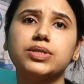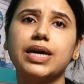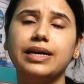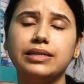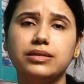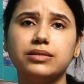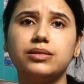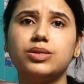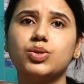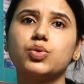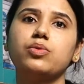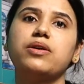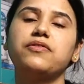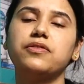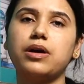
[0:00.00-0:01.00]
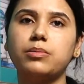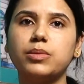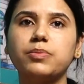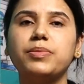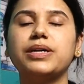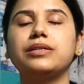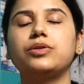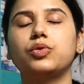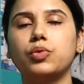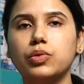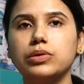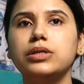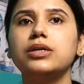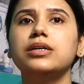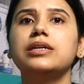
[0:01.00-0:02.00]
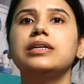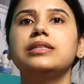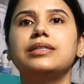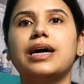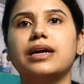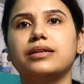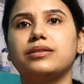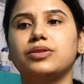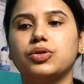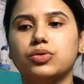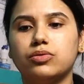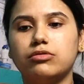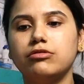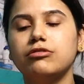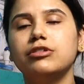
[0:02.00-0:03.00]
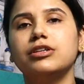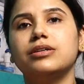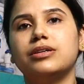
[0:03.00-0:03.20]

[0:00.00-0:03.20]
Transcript: scientists who have come up and told that, you know,